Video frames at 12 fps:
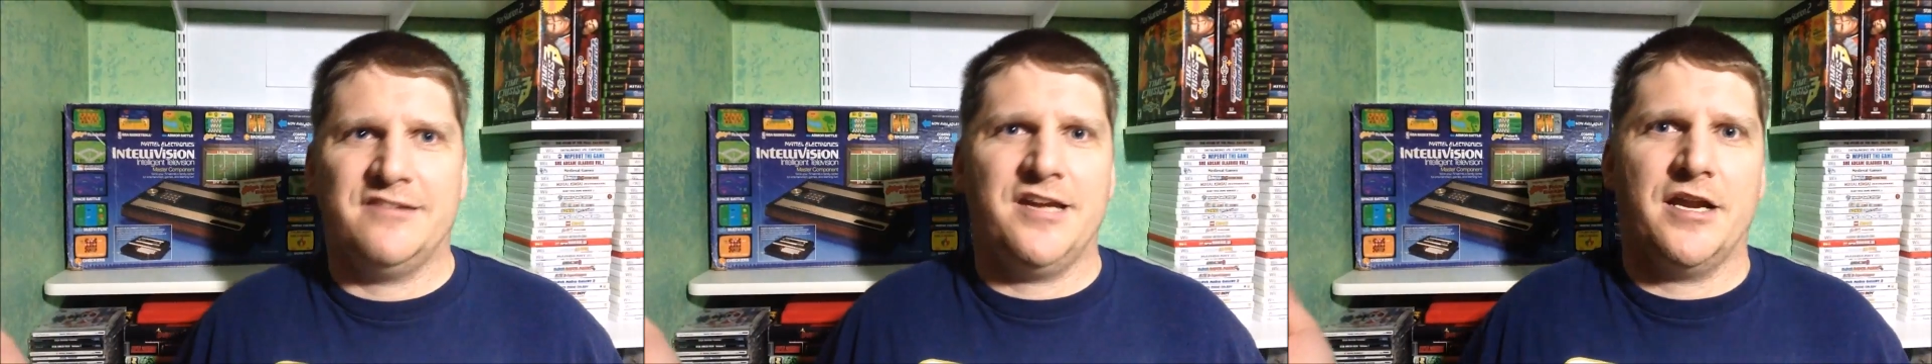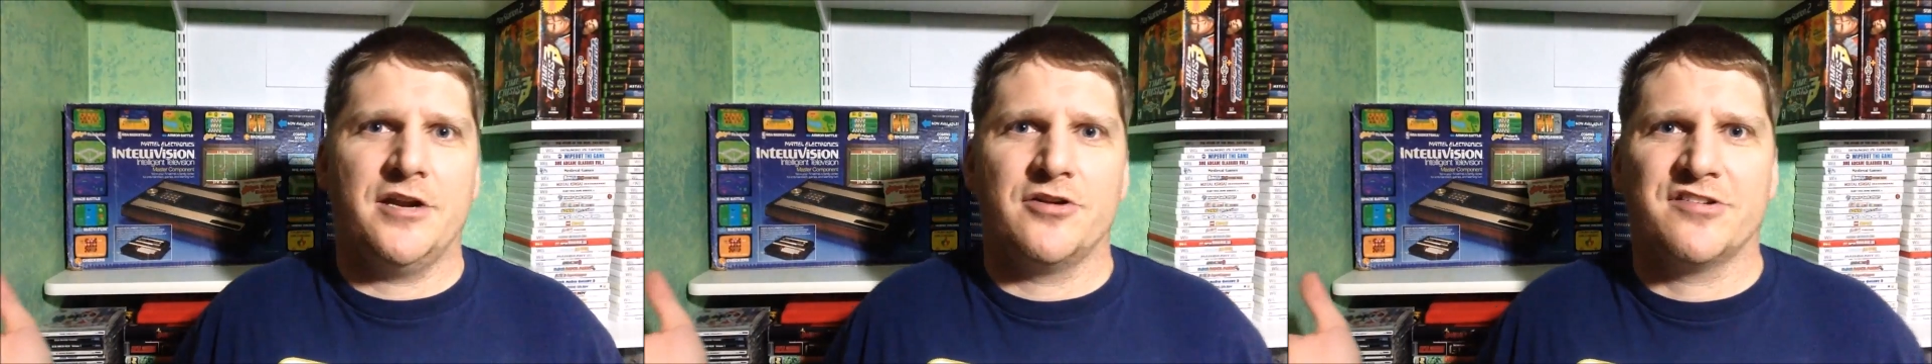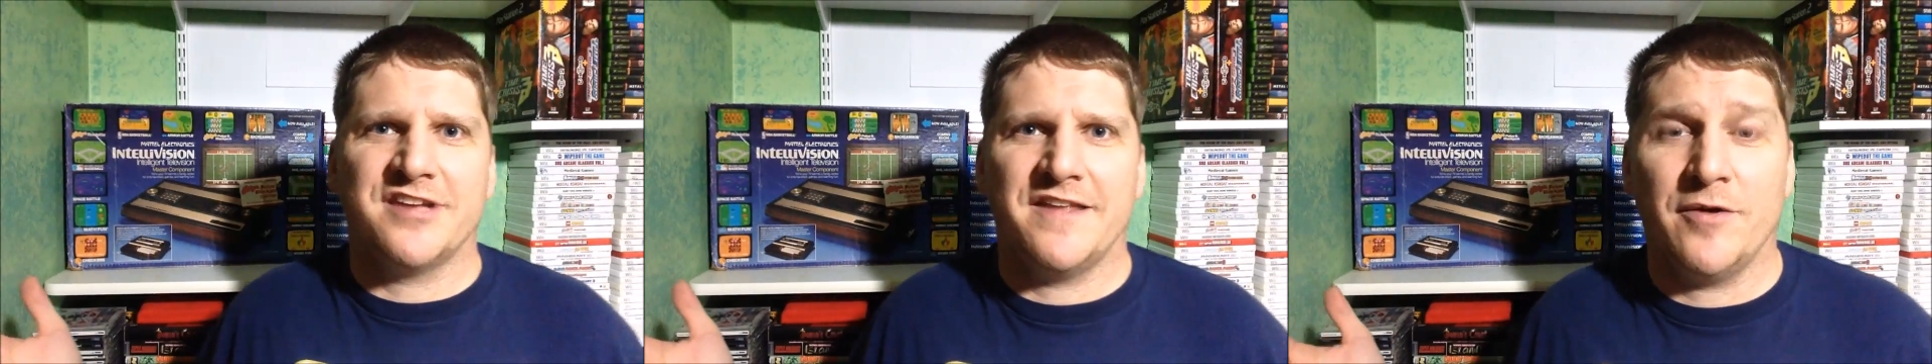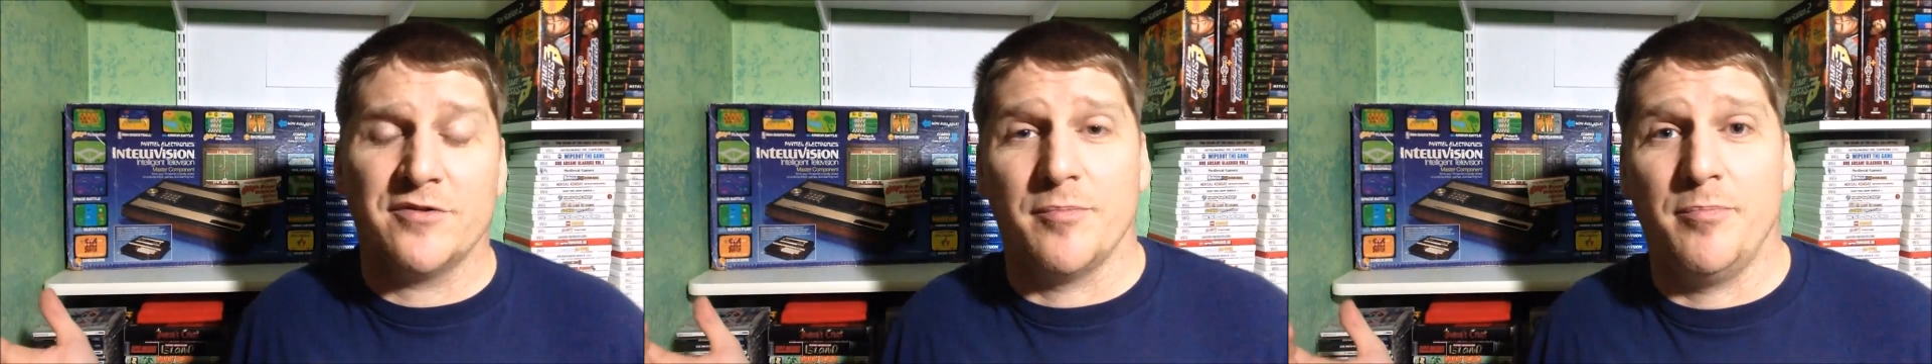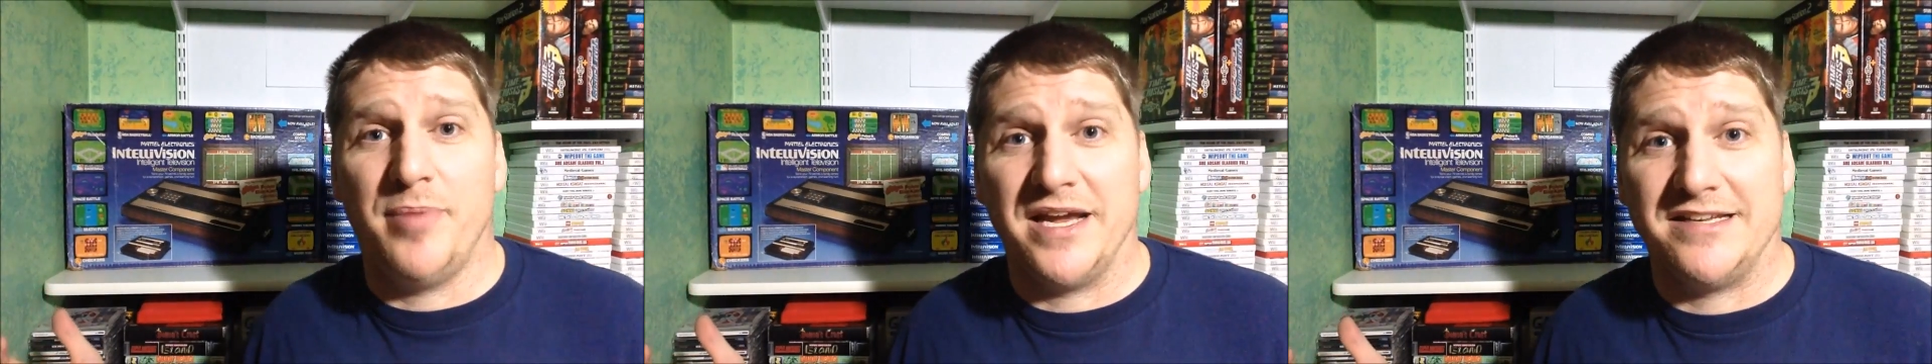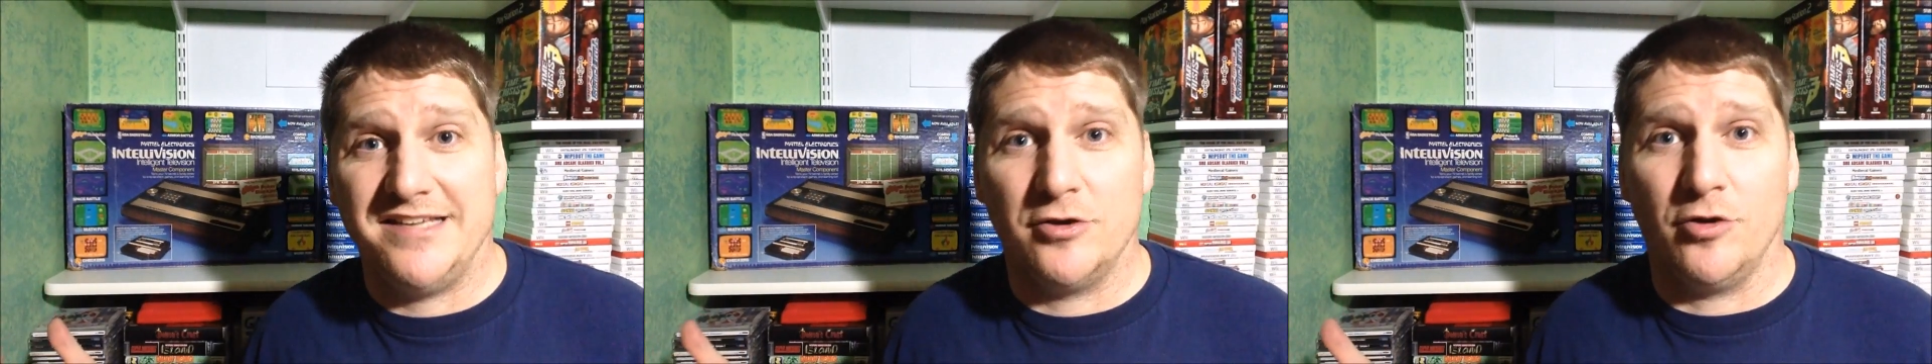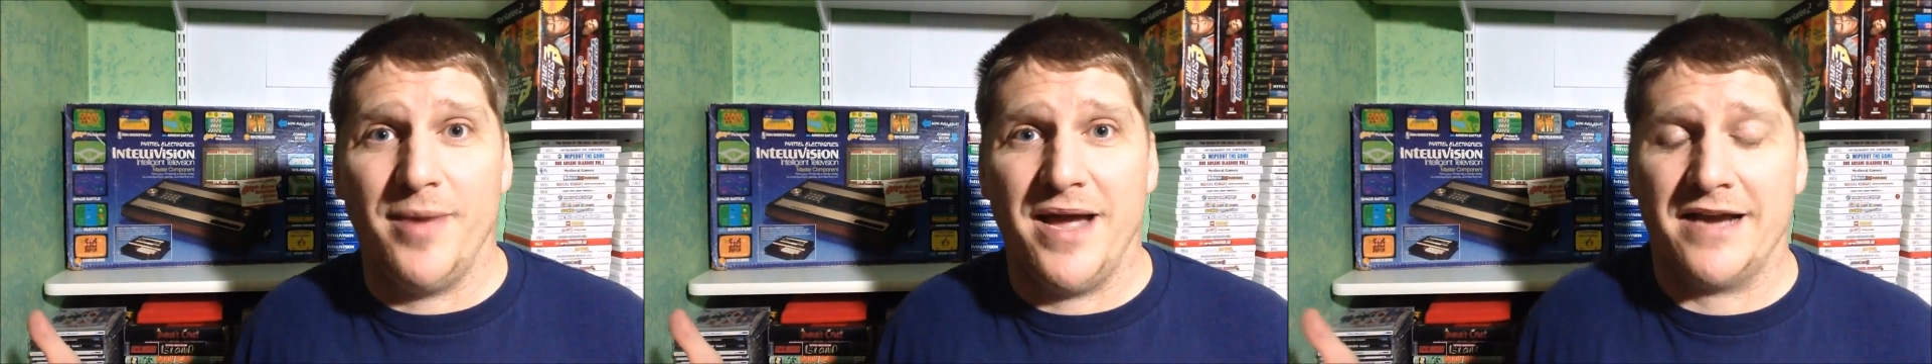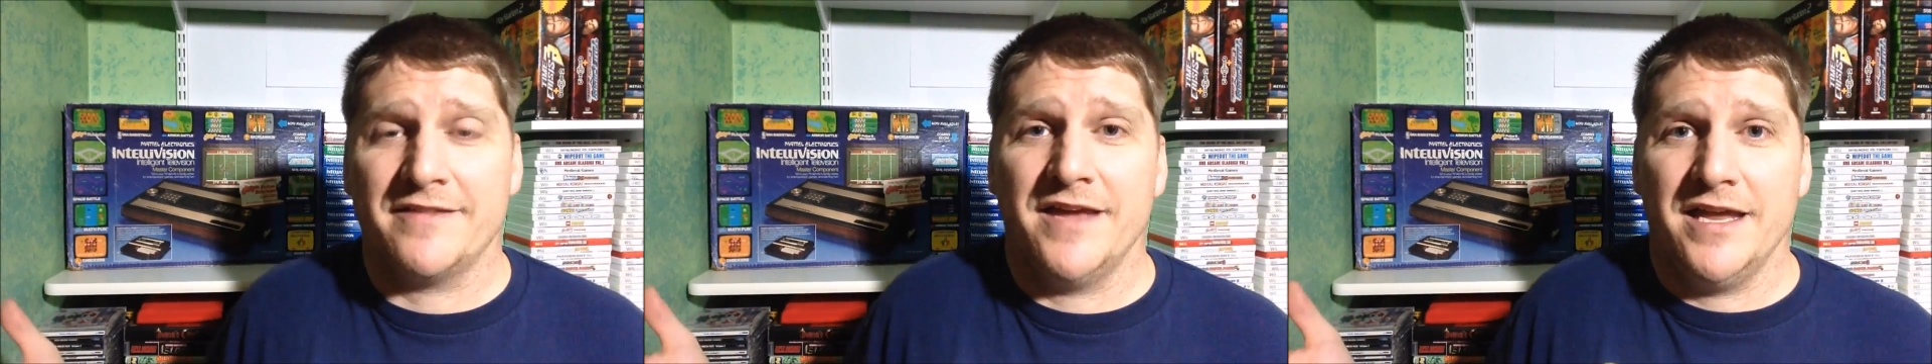you got to understand, that was a big deal
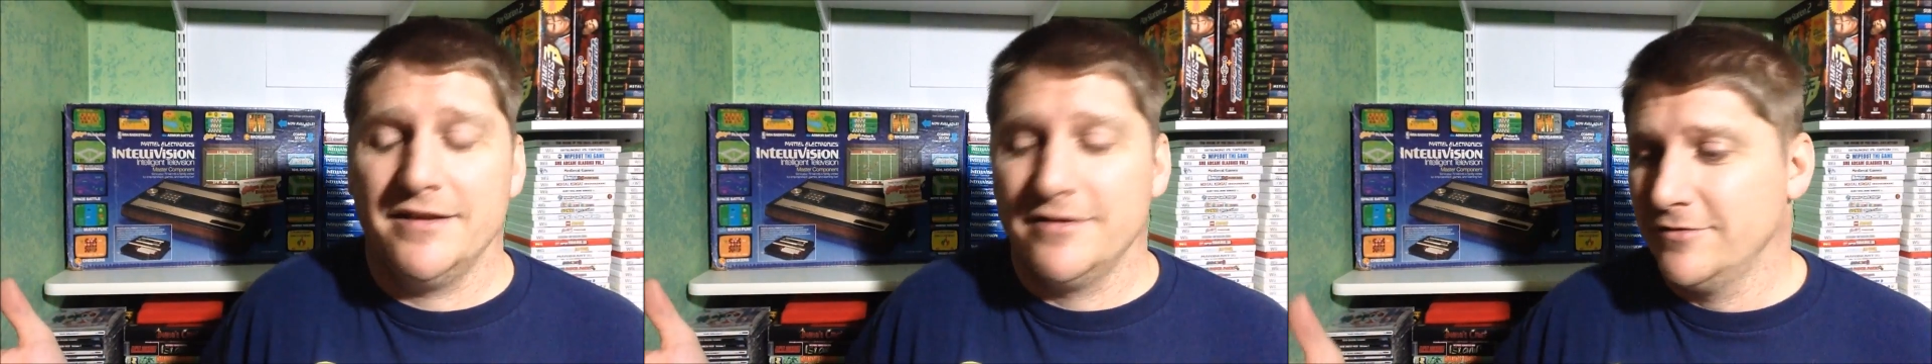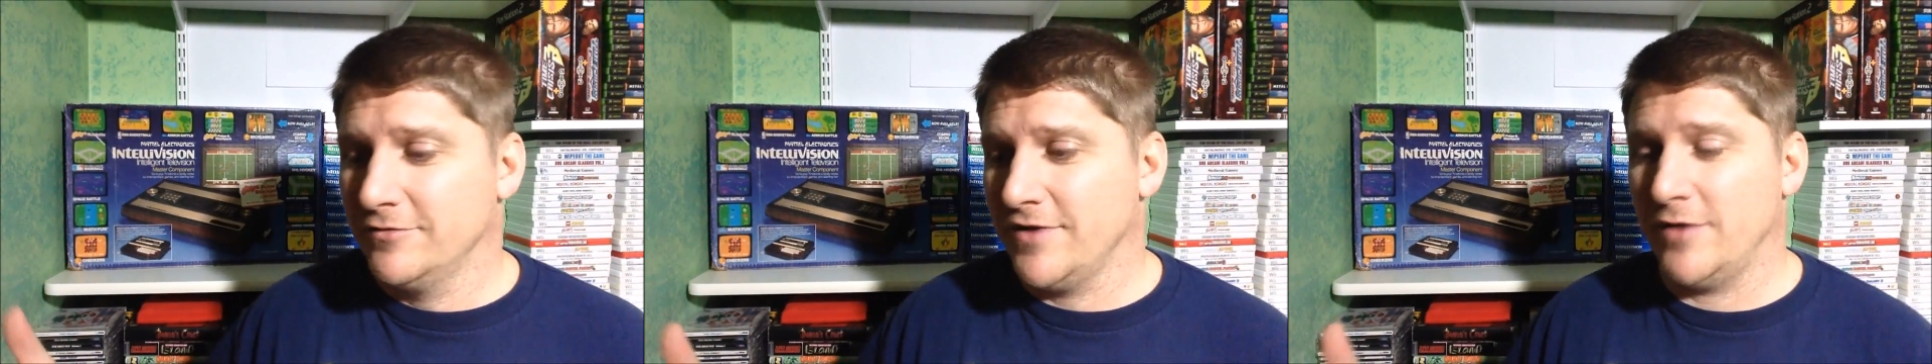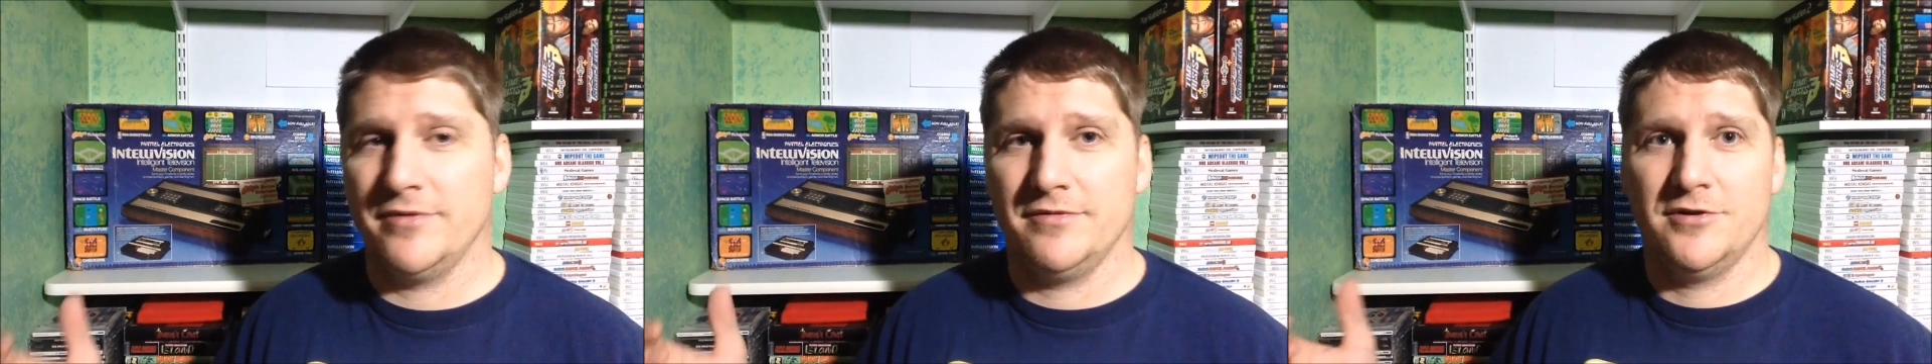back then, right?